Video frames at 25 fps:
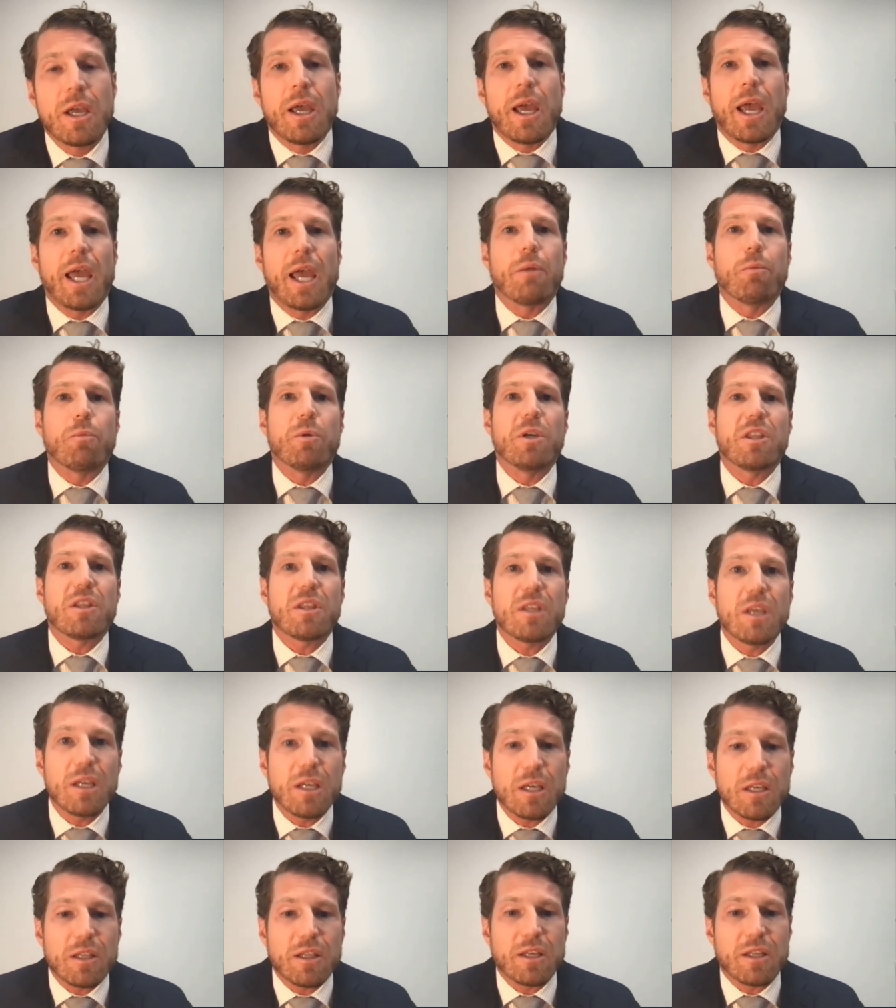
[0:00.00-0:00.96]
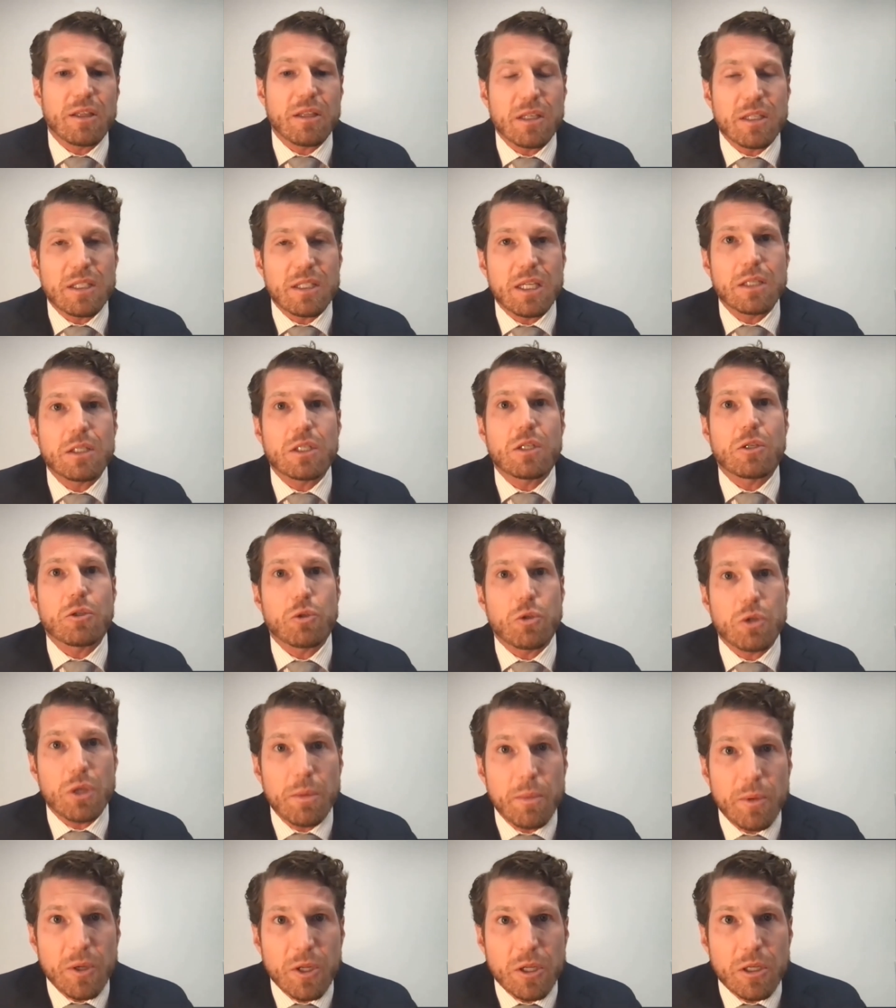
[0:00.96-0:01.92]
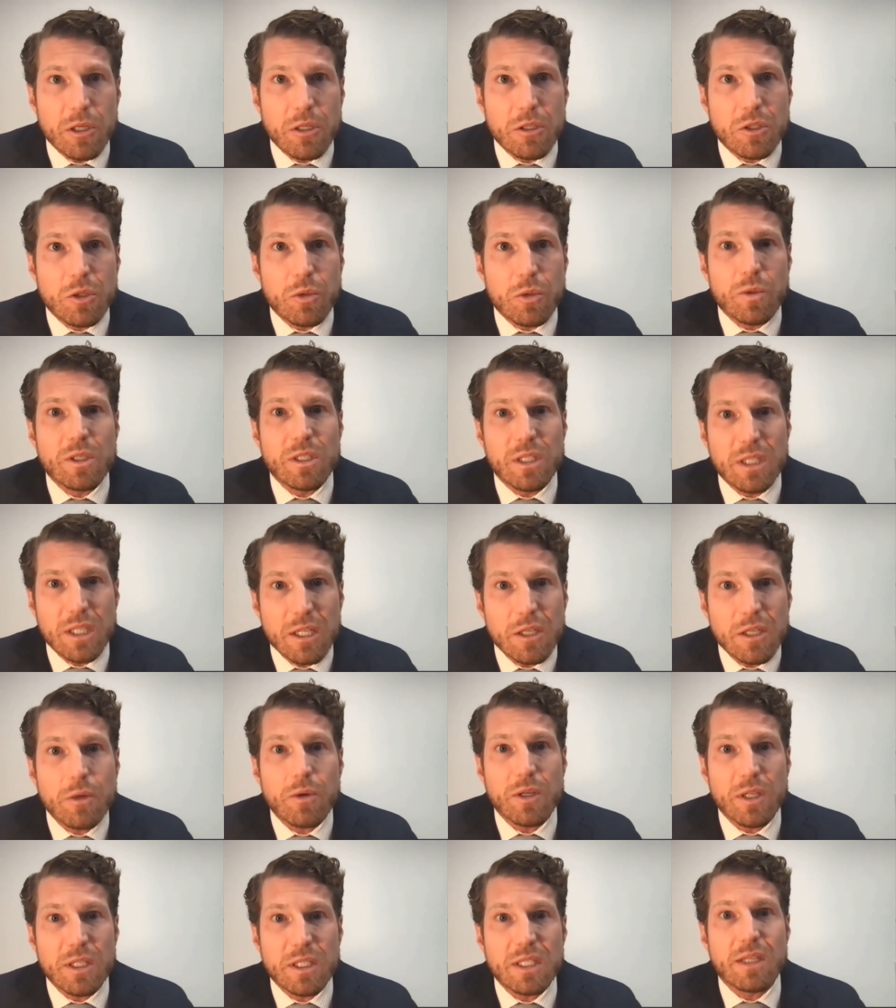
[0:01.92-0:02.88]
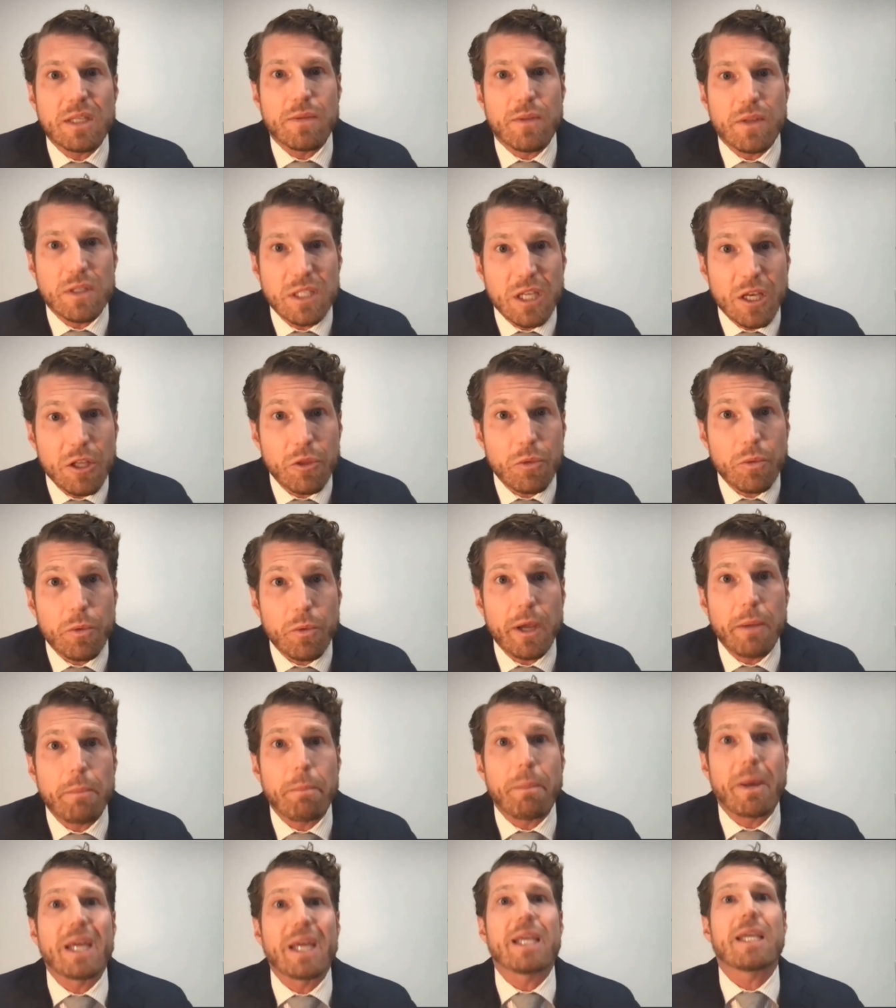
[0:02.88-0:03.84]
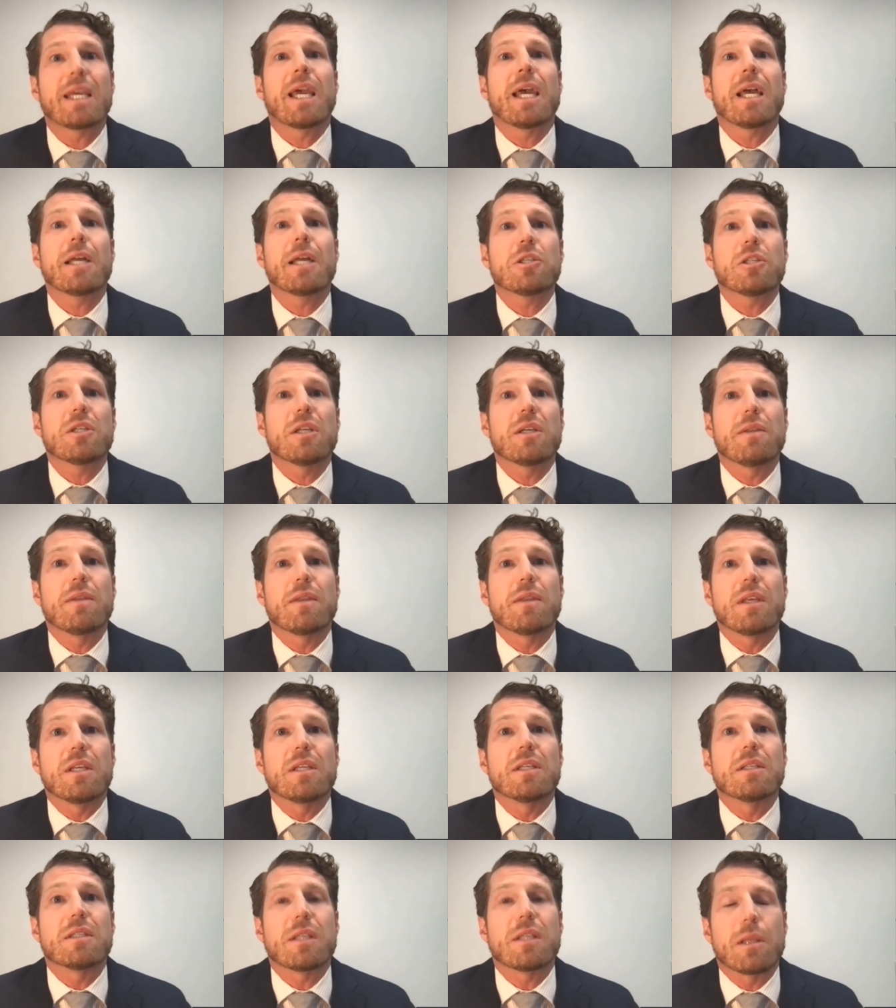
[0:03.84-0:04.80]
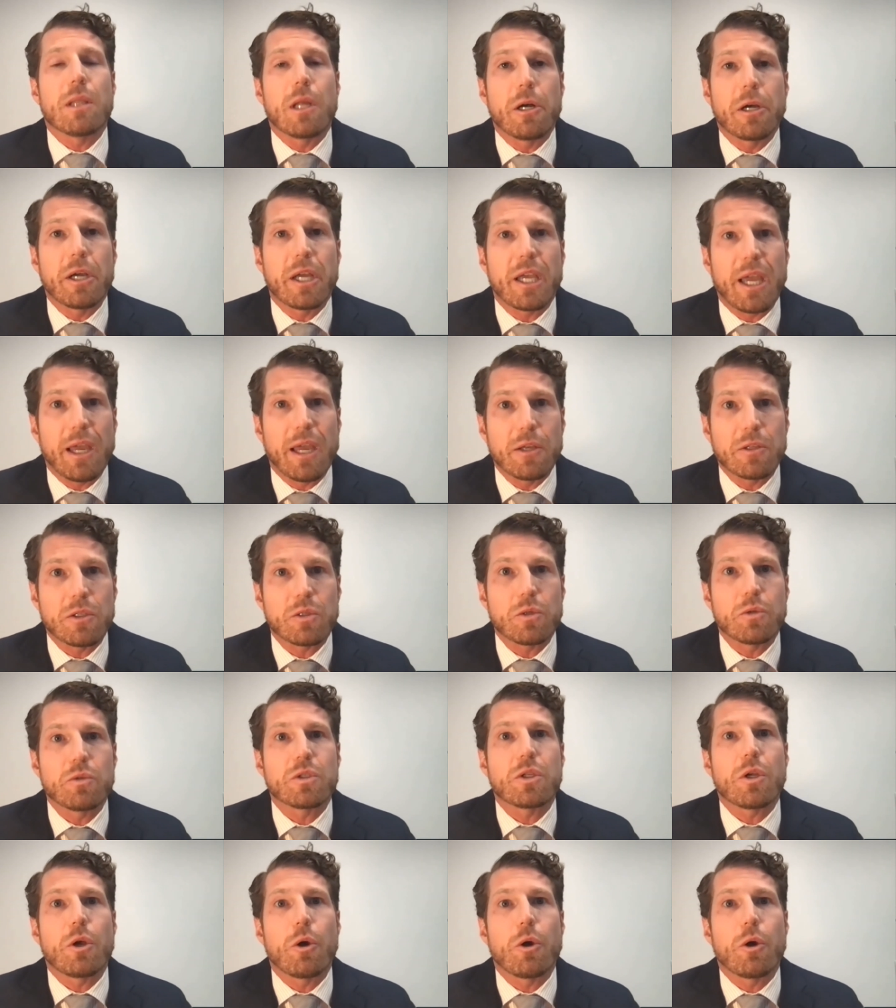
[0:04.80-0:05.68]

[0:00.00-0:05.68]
And we think that this has contributed to a decrease in the death rate by catching these lung cancers